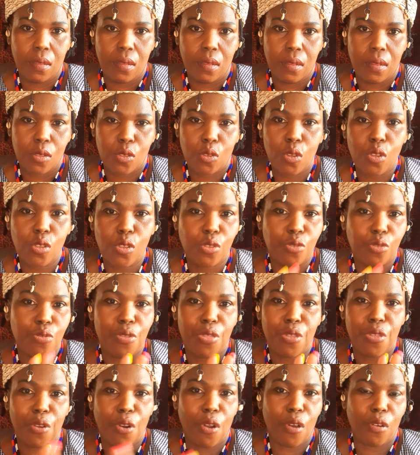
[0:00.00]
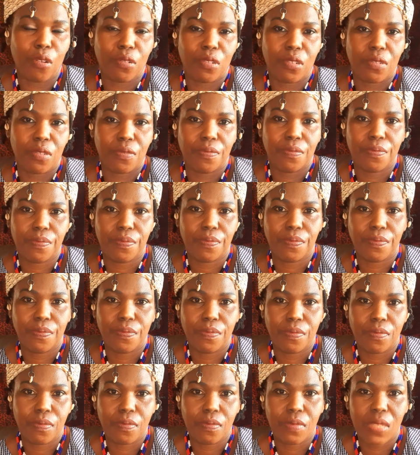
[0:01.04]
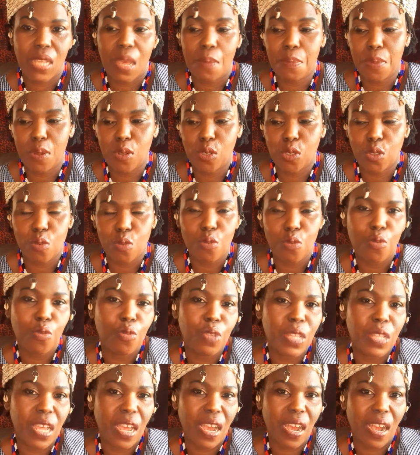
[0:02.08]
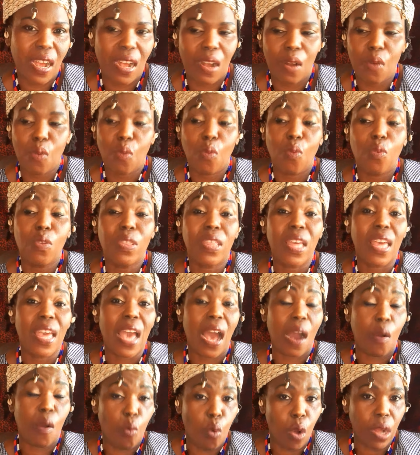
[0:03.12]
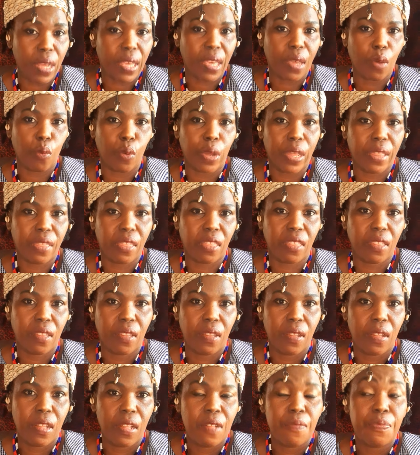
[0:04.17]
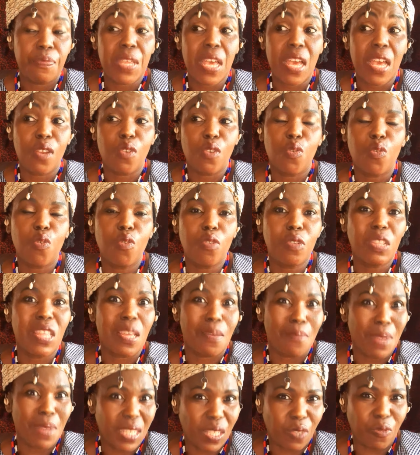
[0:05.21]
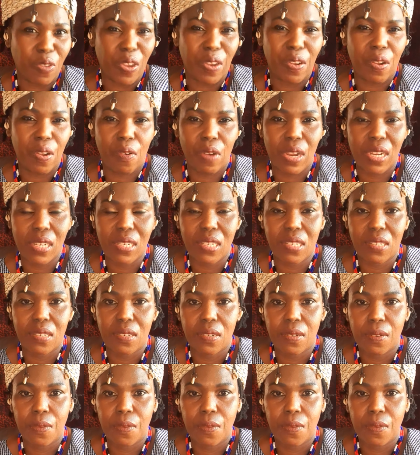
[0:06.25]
So it's two-thronged. They have been shown who they are, who they are working with, and who they must venerate.